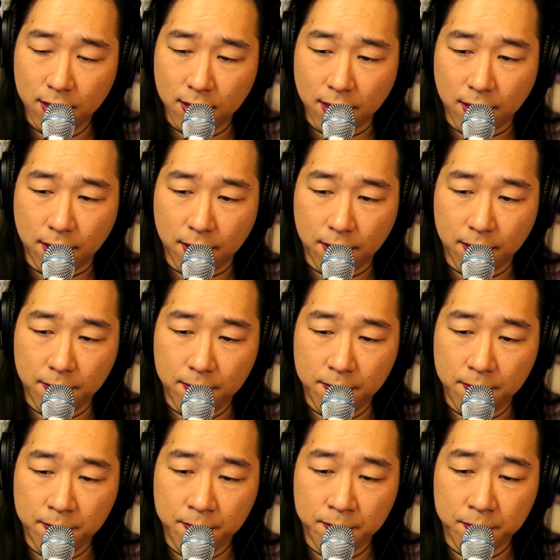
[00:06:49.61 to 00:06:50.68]
um,
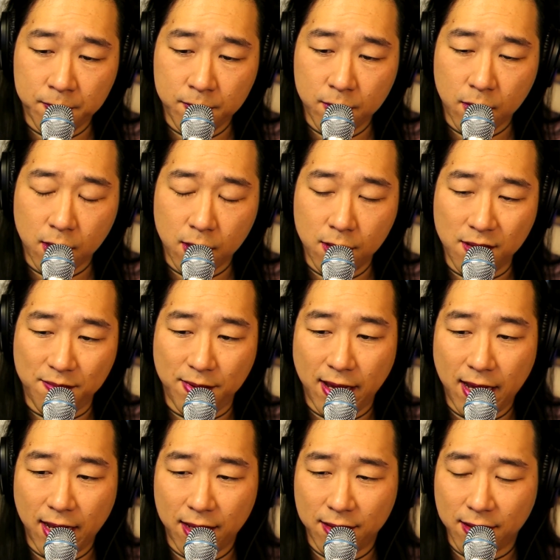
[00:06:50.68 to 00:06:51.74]
the
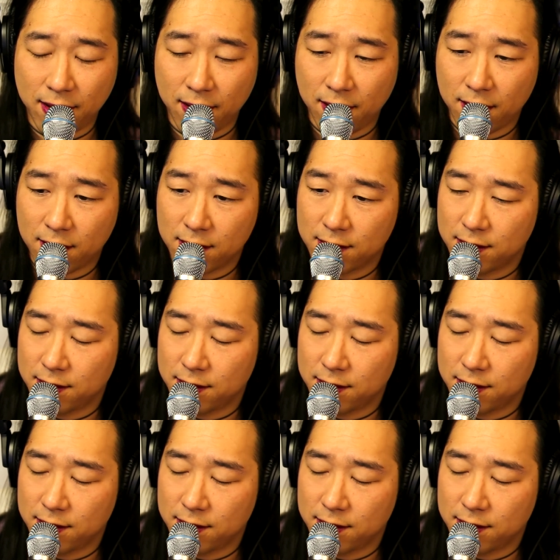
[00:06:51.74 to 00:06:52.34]
bay there,